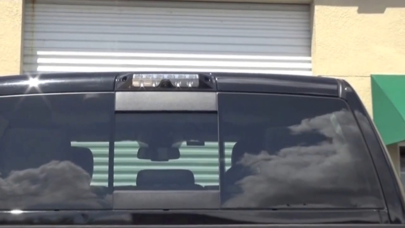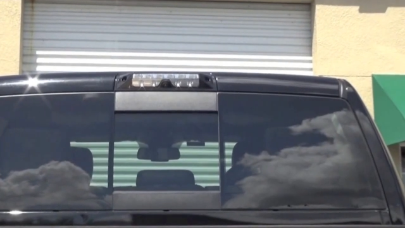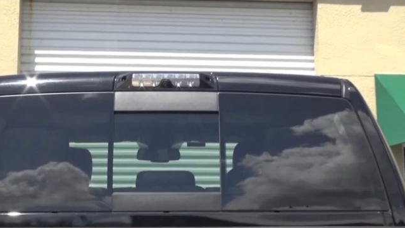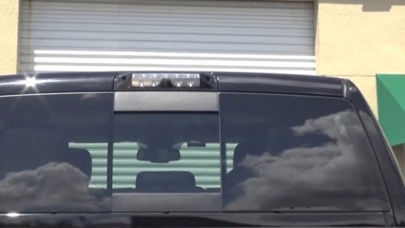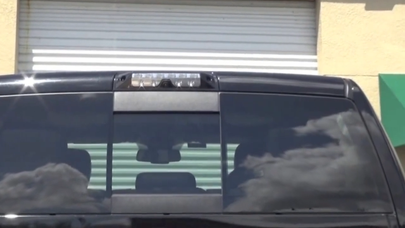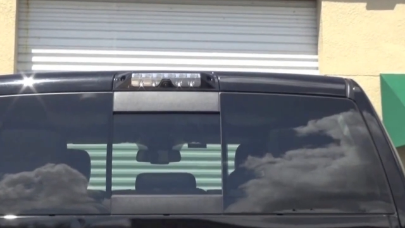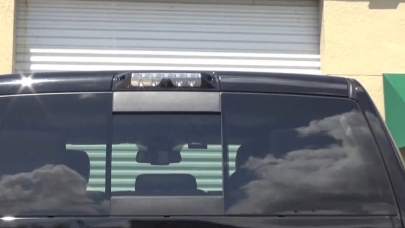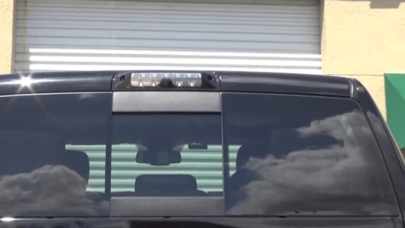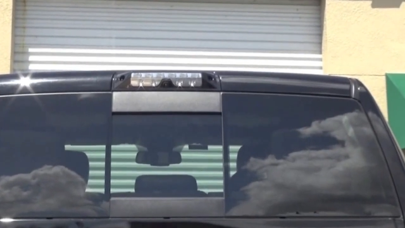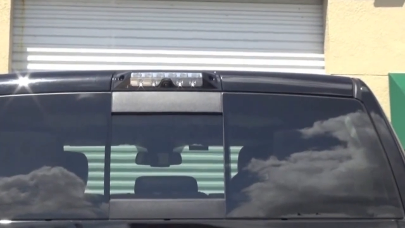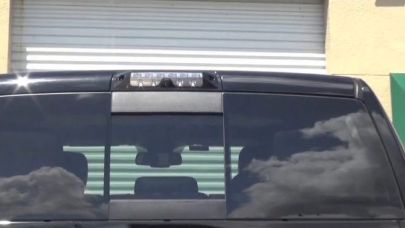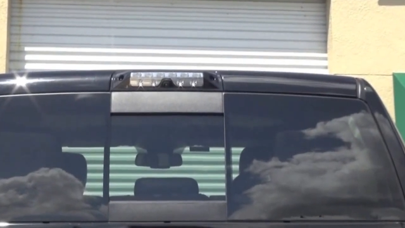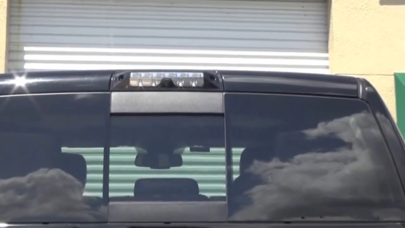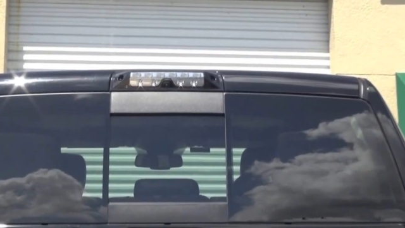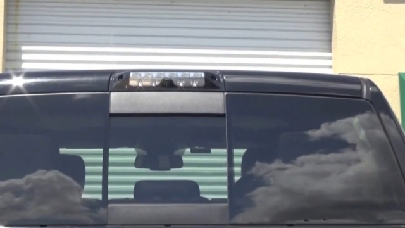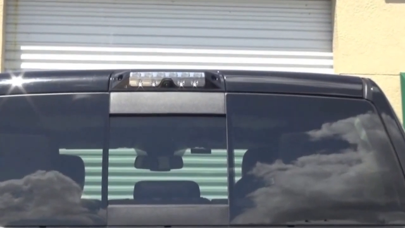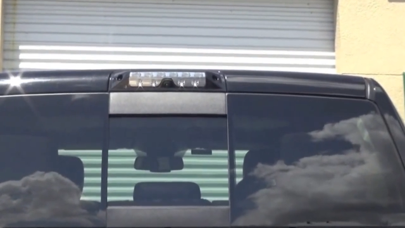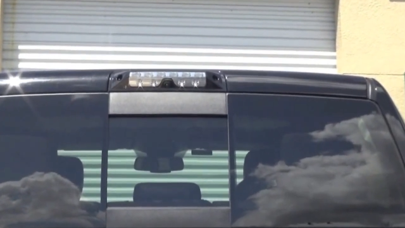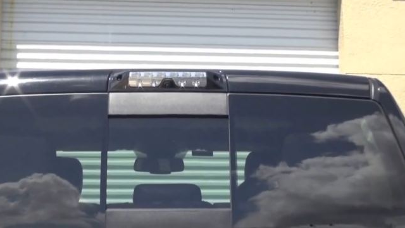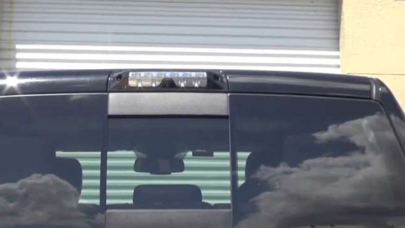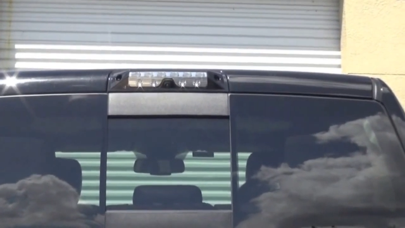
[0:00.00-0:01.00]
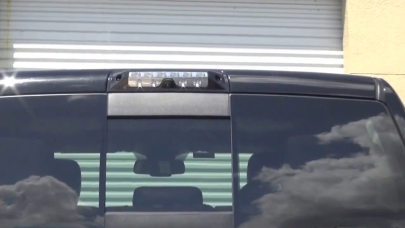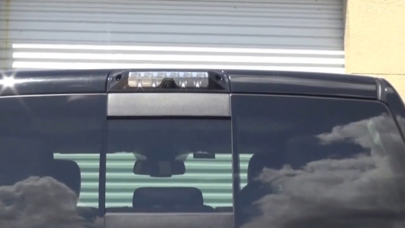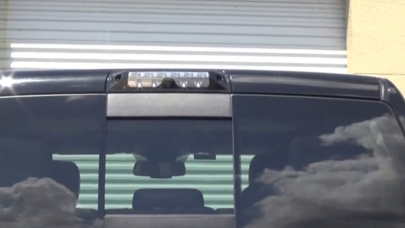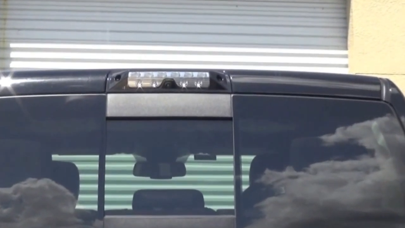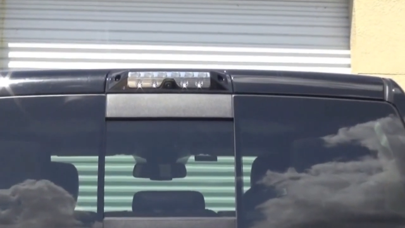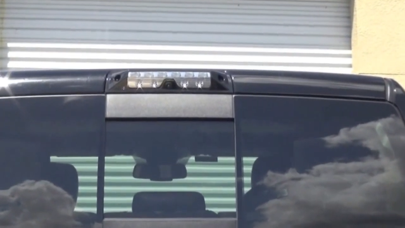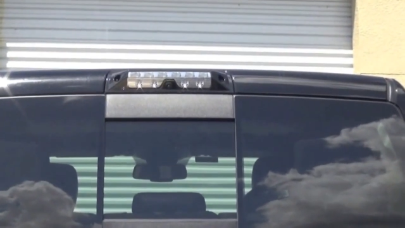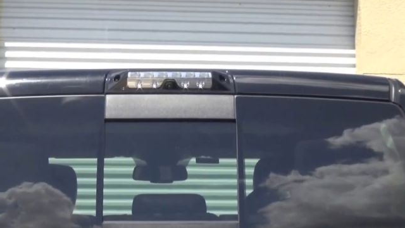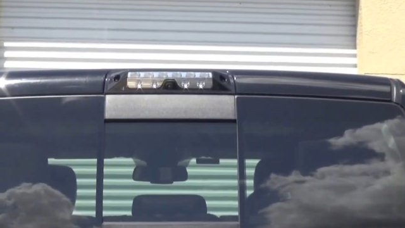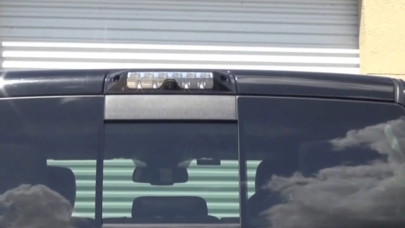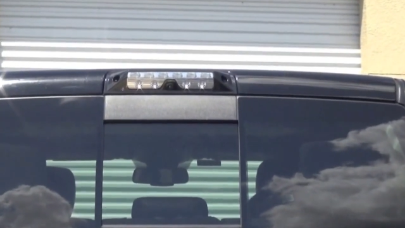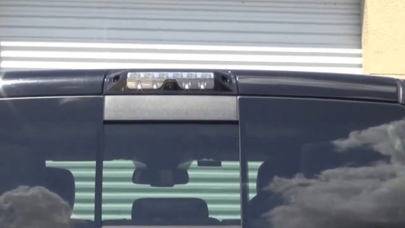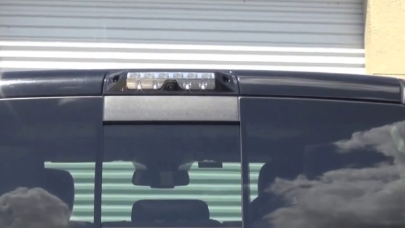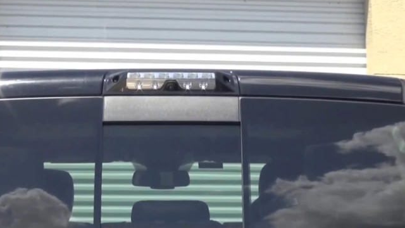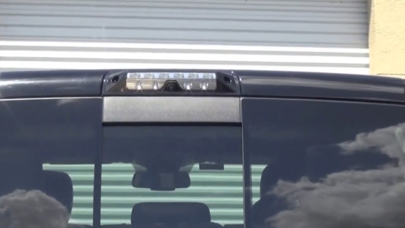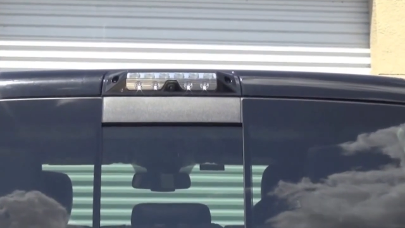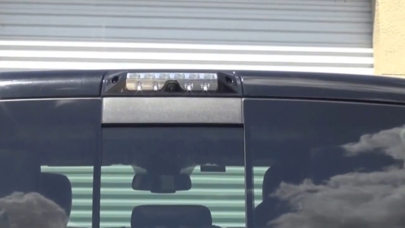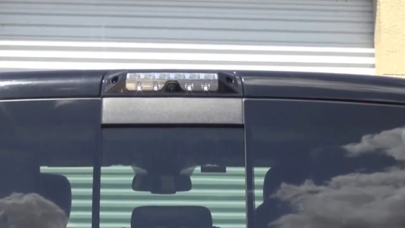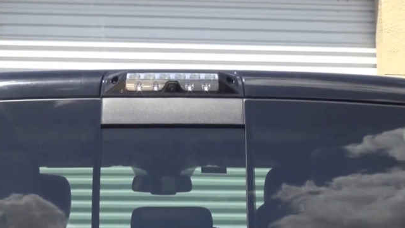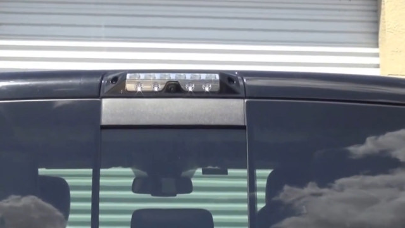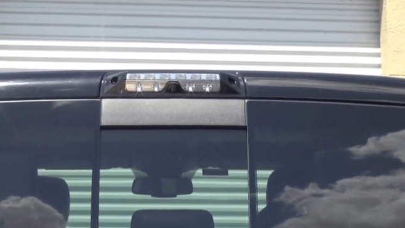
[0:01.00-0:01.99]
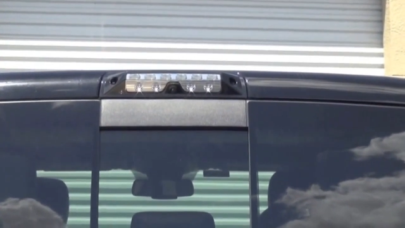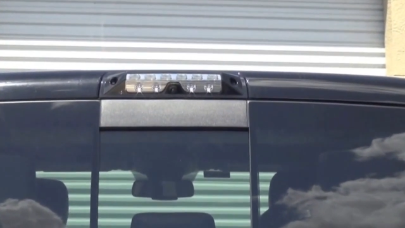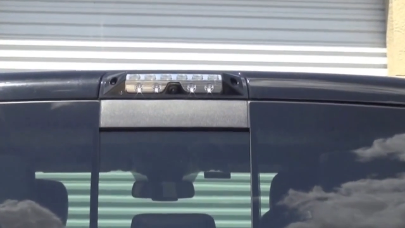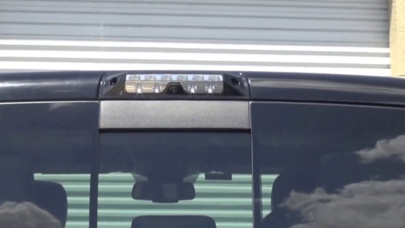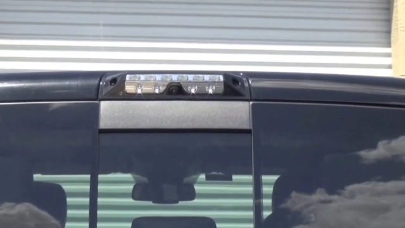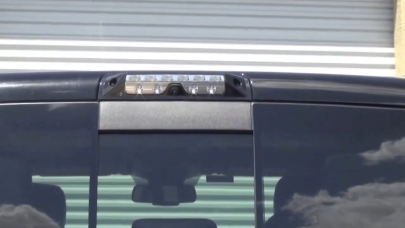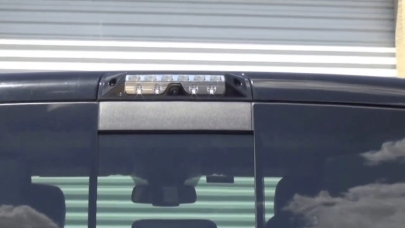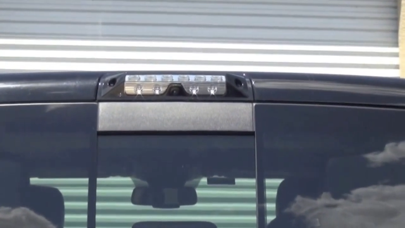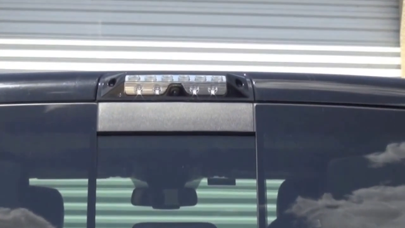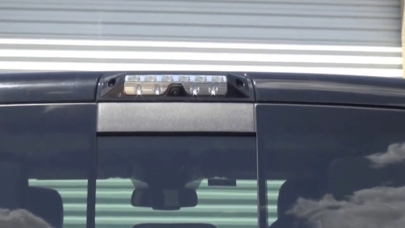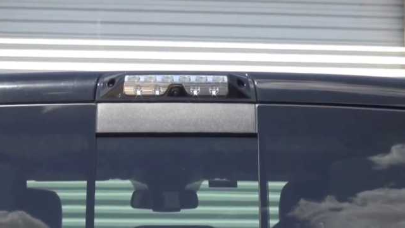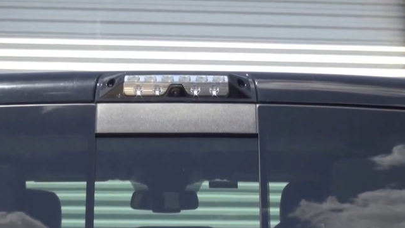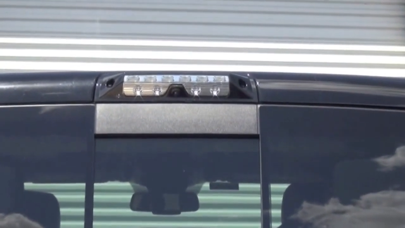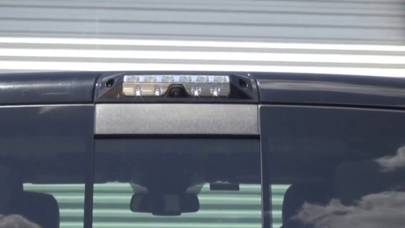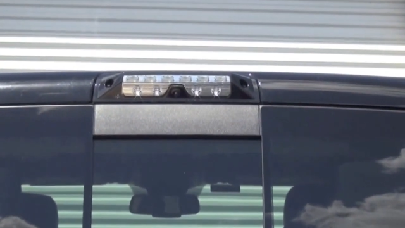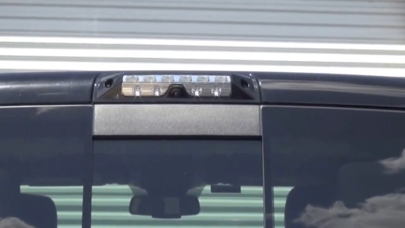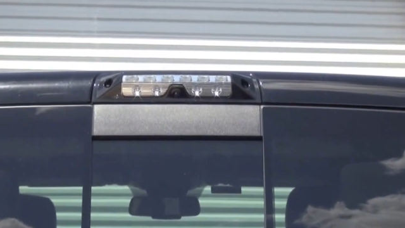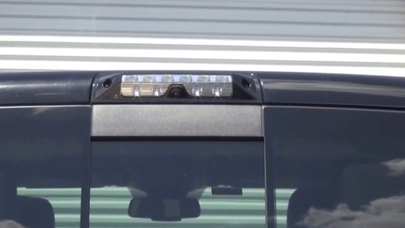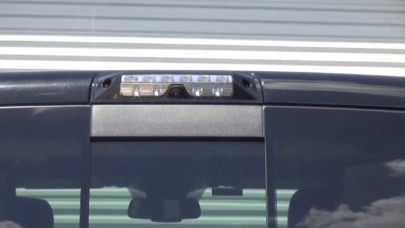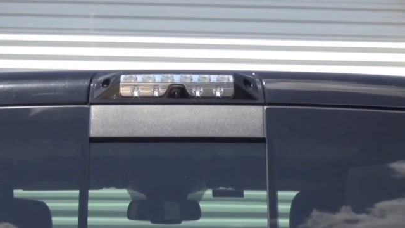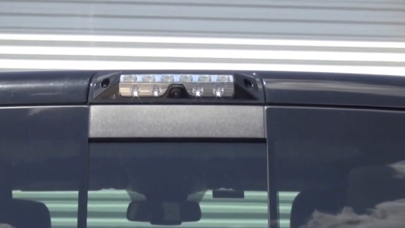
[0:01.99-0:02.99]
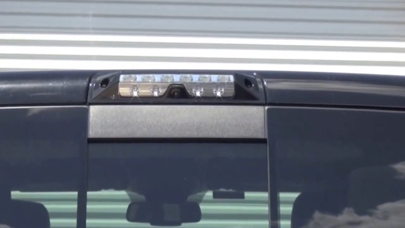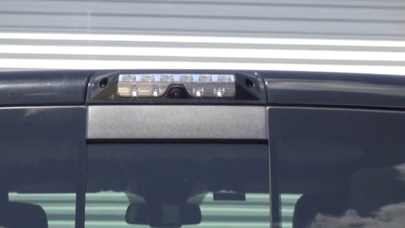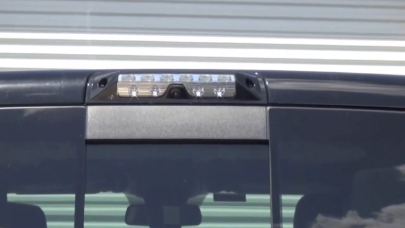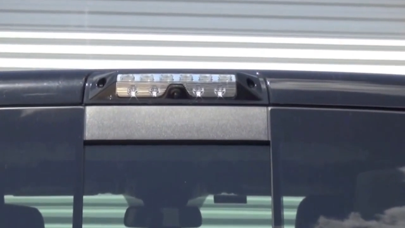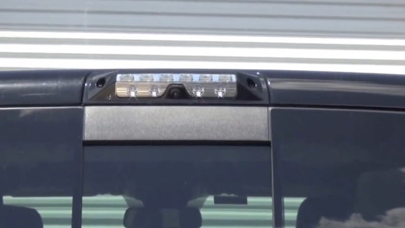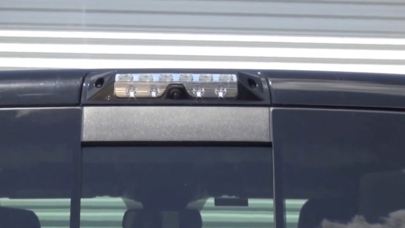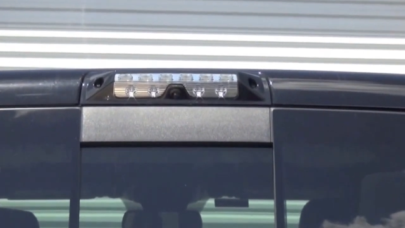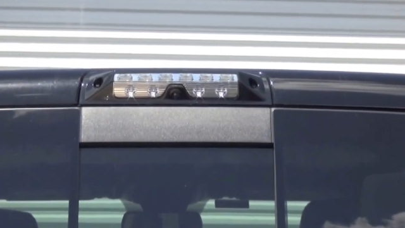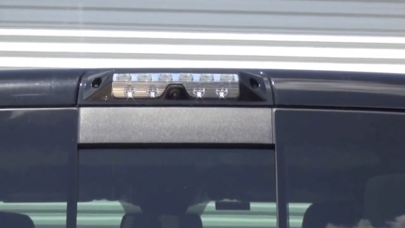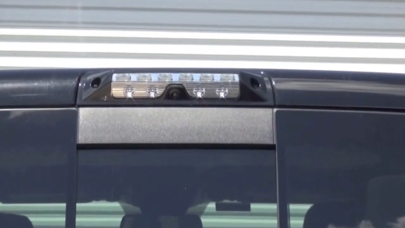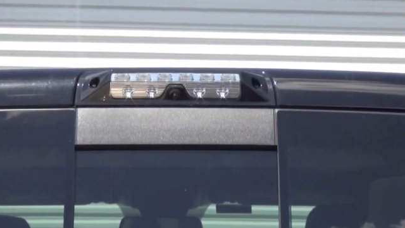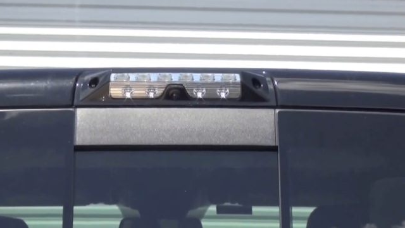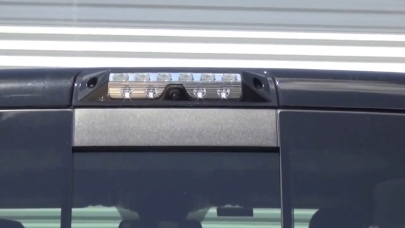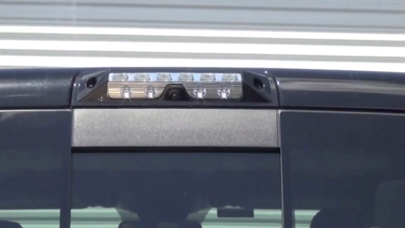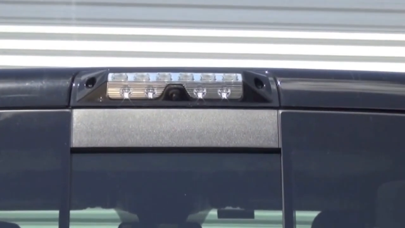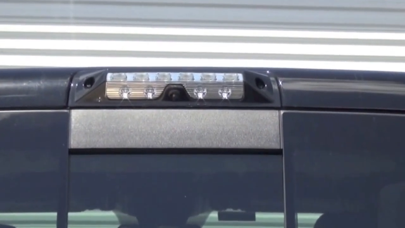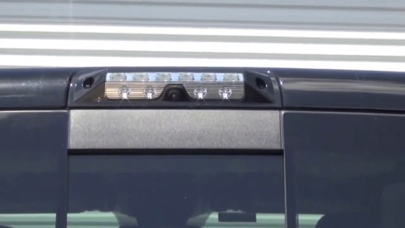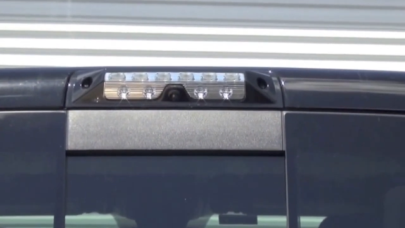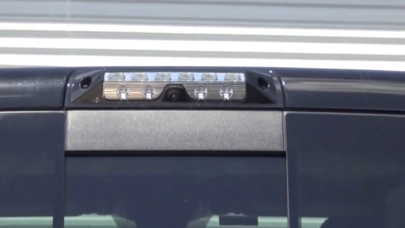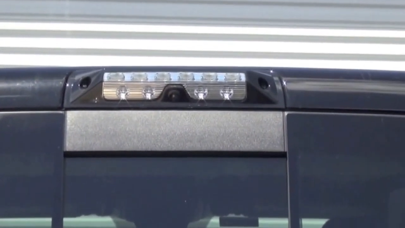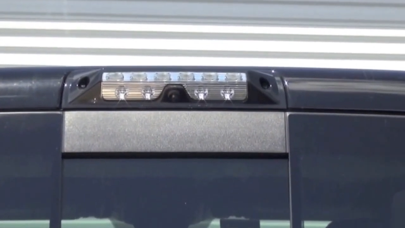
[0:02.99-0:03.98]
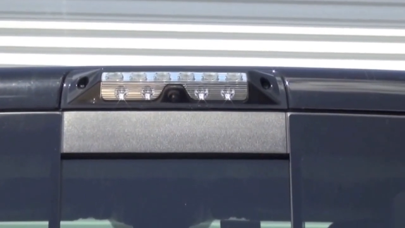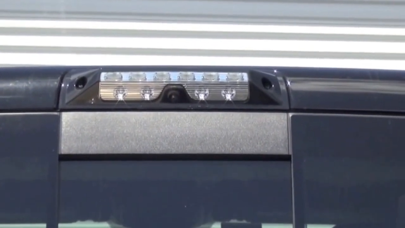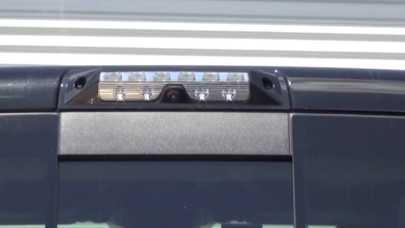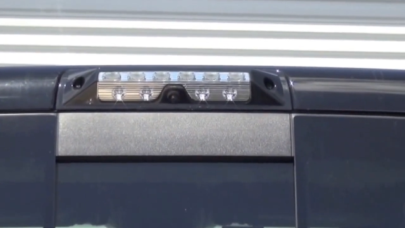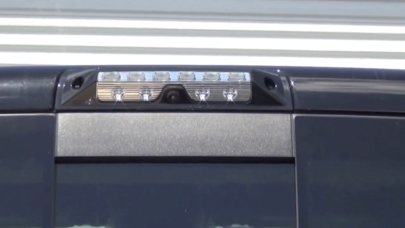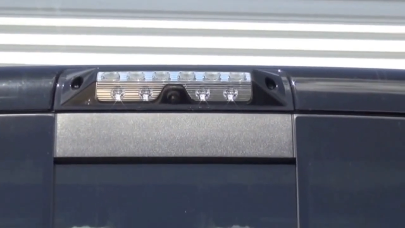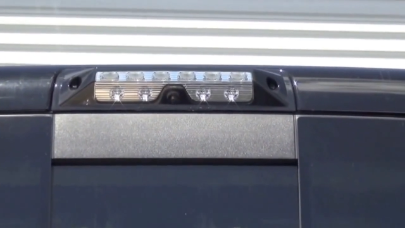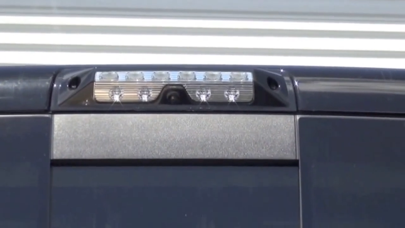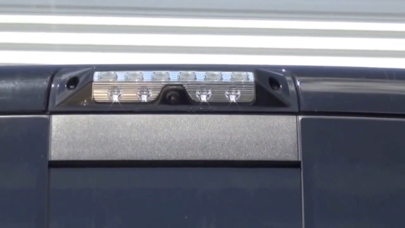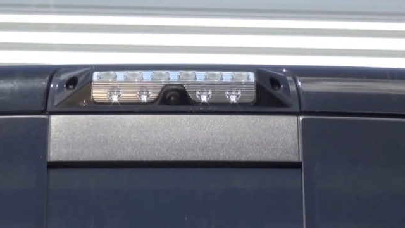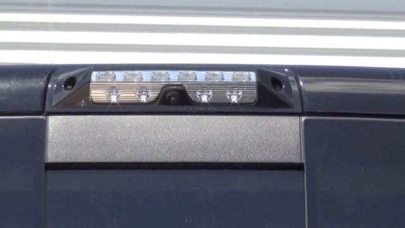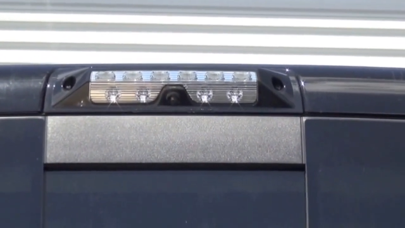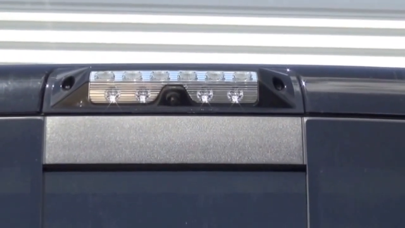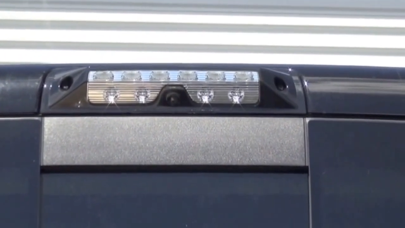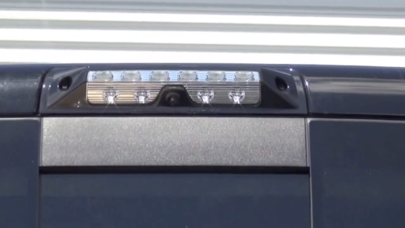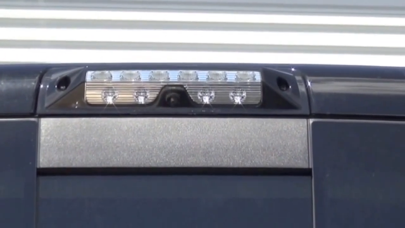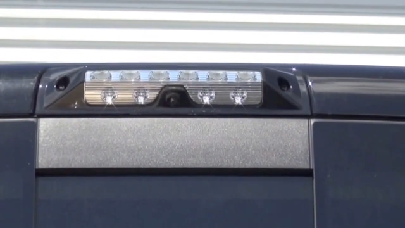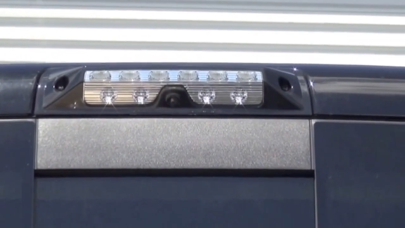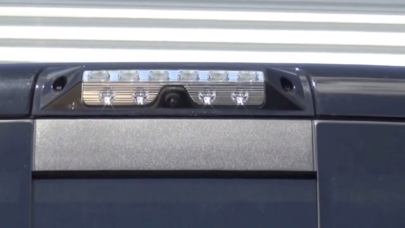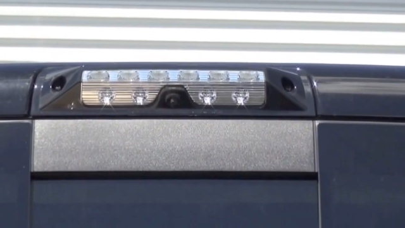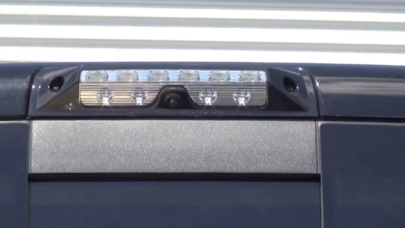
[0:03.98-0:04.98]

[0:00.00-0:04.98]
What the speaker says: Nobody's mouth can be seen.